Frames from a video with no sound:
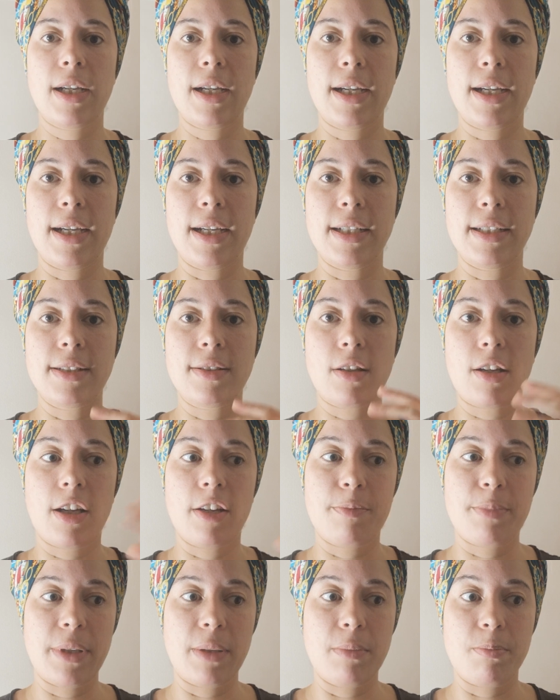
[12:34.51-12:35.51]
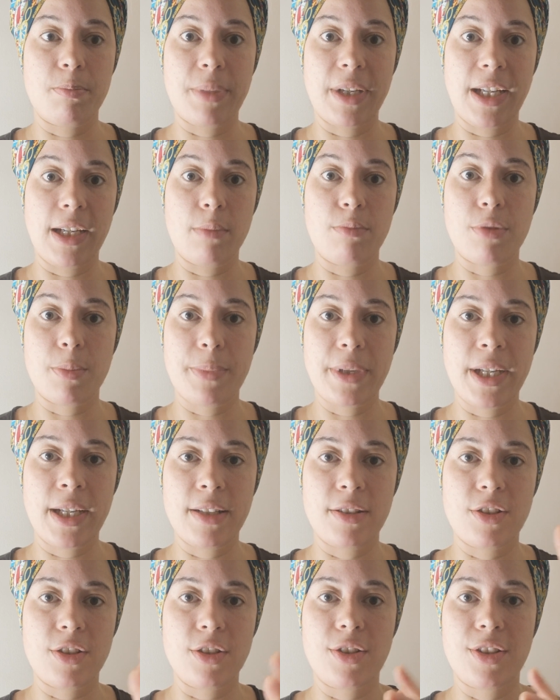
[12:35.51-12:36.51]
and I've been being
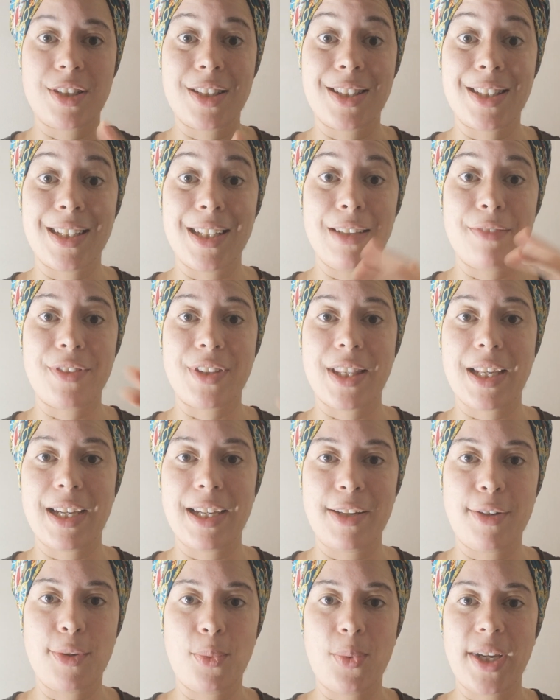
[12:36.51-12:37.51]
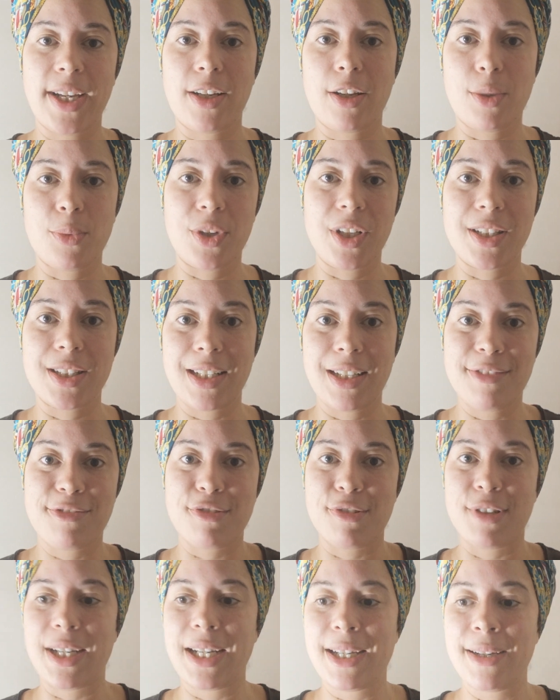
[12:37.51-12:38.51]
prepared to deliver that in a way that I want to
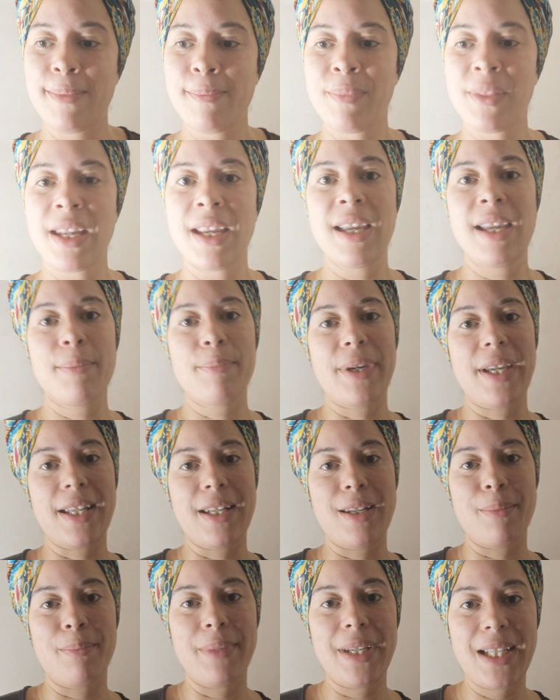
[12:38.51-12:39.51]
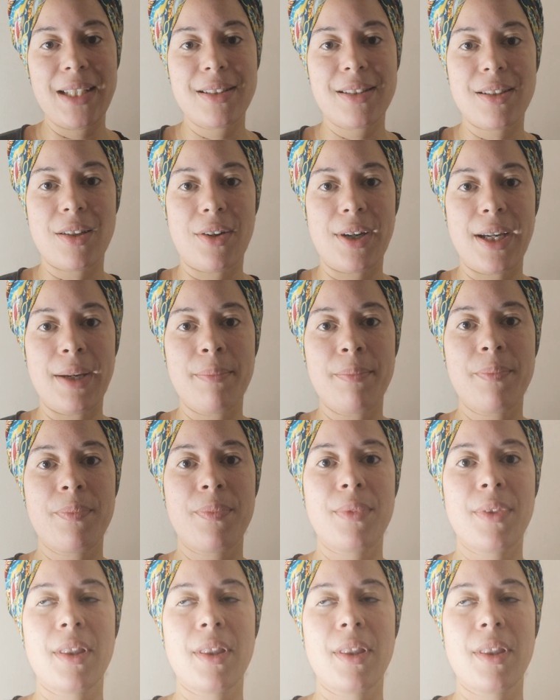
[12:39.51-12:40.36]
deliver it. But in the meantime,